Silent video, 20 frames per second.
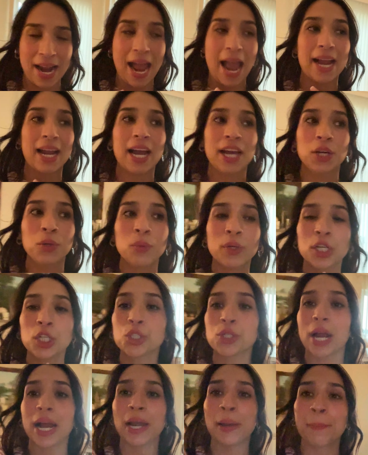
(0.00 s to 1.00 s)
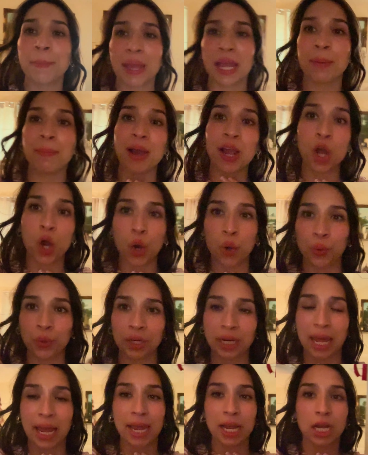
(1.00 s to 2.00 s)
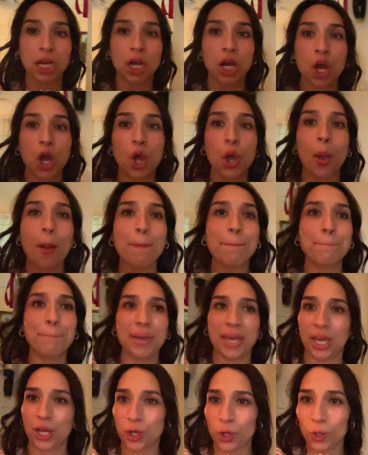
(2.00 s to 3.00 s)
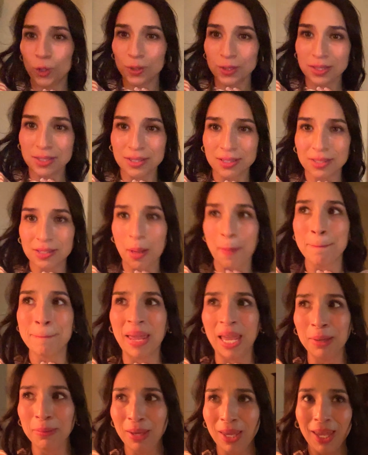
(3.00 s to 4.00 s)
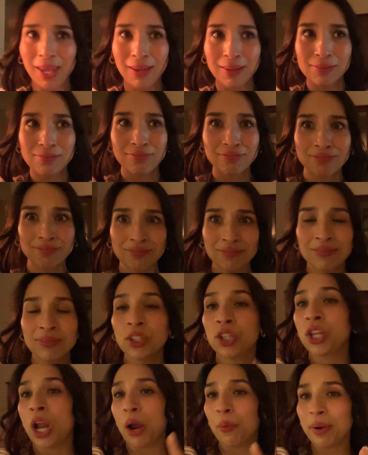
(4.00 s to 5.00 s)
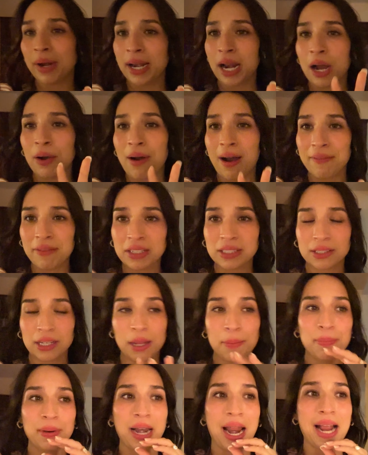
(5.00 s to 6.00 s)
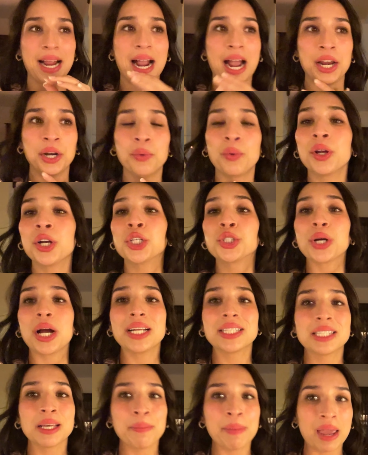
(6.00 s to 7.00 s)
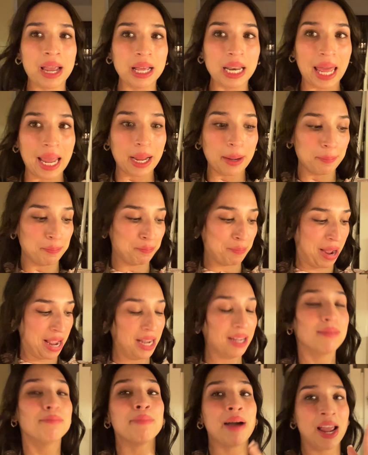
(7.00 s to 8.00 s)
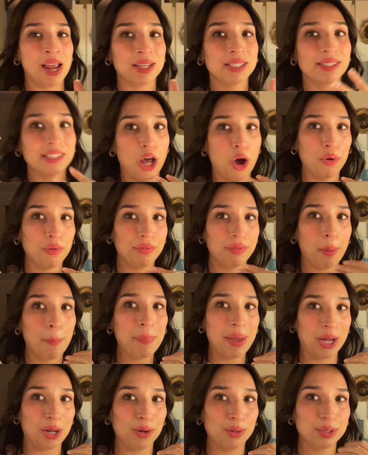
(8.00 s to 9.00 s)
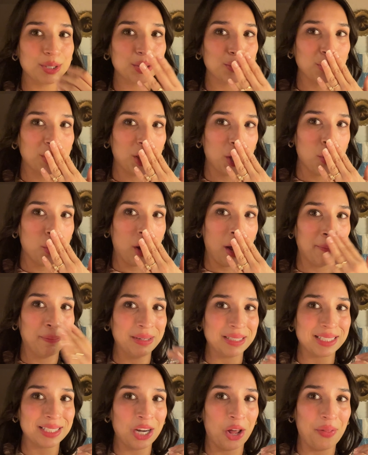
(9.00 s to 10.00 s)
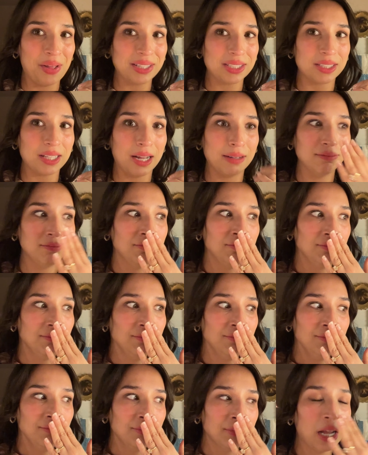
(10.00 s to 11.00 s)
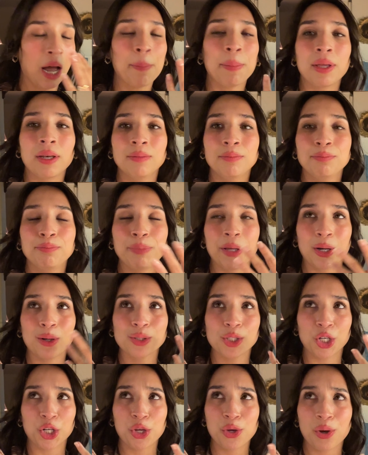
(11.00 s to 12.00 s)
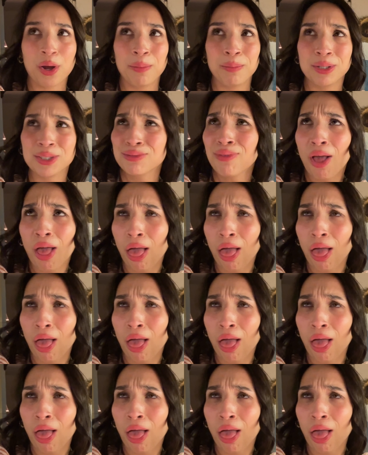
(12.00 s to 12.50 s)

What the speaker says: I kind of want to try to make my own like pickles, maybe? Not right now, obviously, but I kind of want to try to make like myself pickles with cucumbers and all that stuff. I mean, pickles are cucumbers.